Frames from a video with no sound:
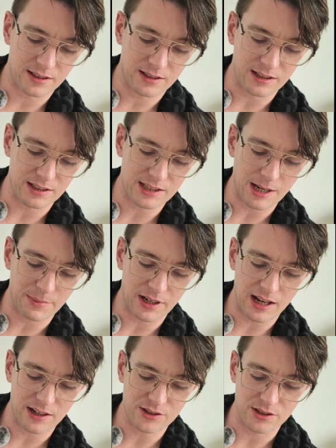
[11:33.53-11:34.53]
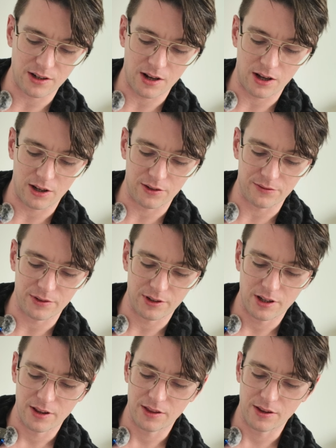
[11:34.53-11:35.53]
Dissemination of
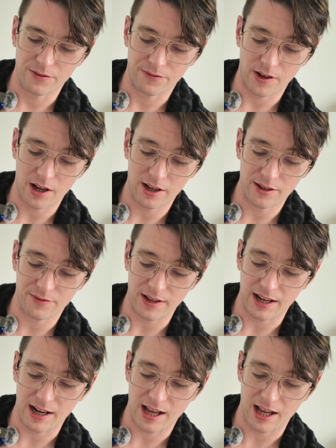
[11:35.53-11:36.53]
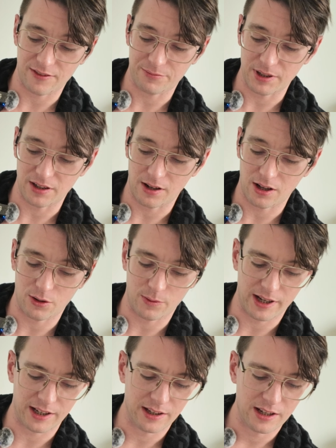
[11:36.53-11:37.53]
the 5.5-minute
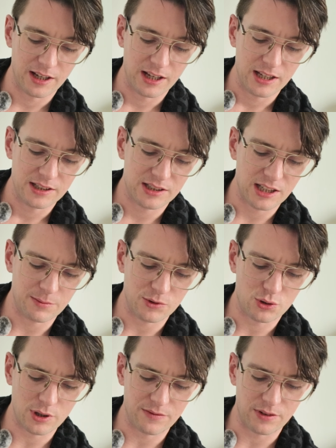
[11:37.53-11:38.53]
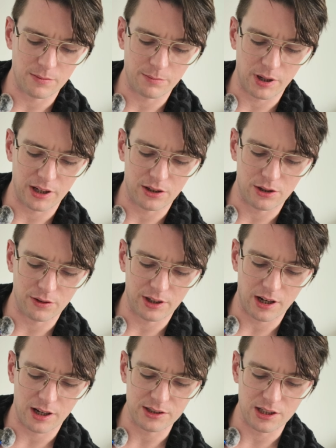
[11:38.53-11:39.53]
hallway seemed driven by
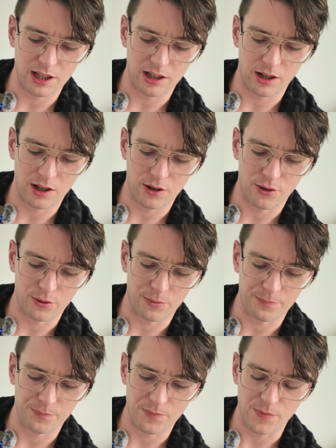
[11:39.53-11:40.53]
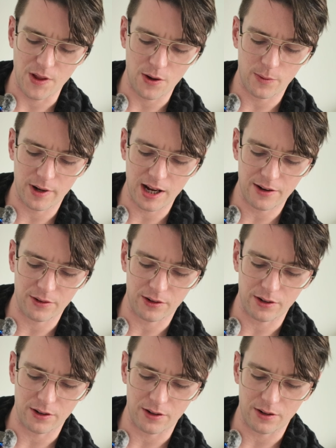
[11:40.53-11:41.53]
curiosity alone. No one
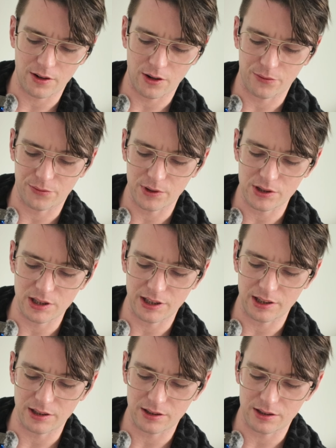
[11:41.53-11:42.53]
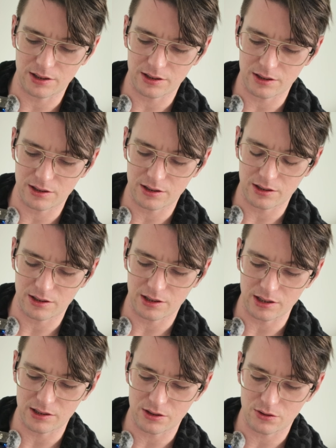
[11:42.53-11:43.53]
ever officially
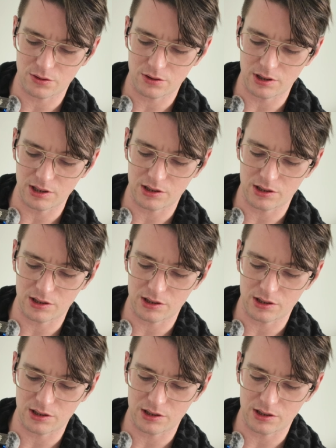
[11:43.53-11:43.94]
disputed